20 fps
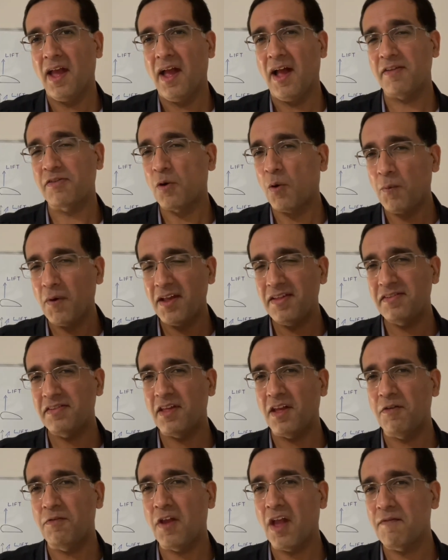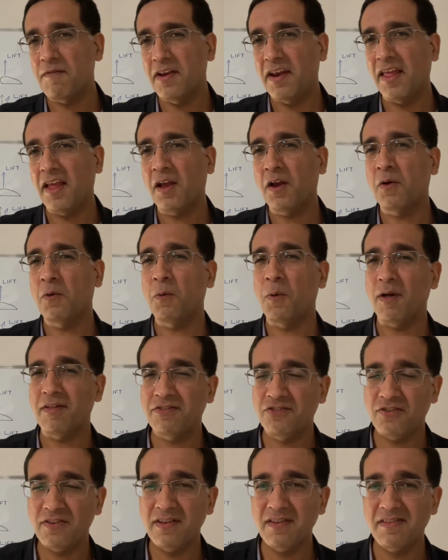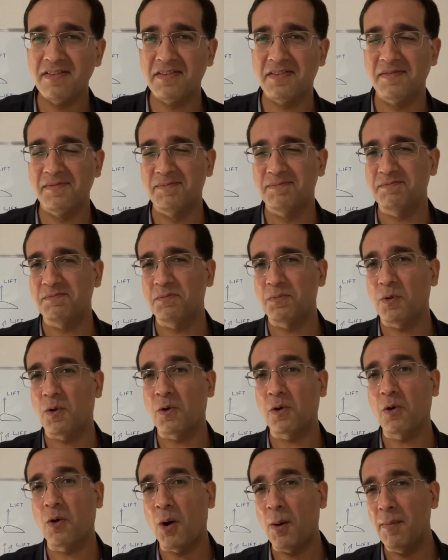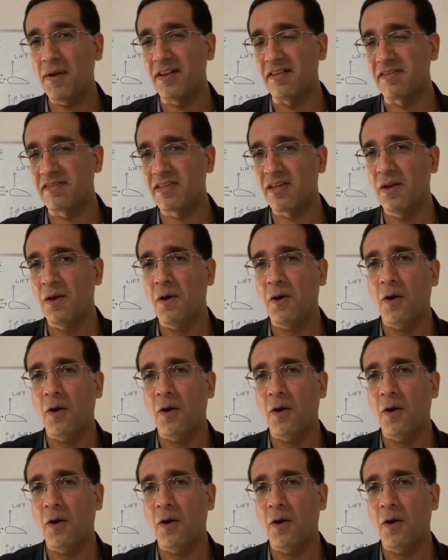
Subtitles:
As always, if you have any questions or comments,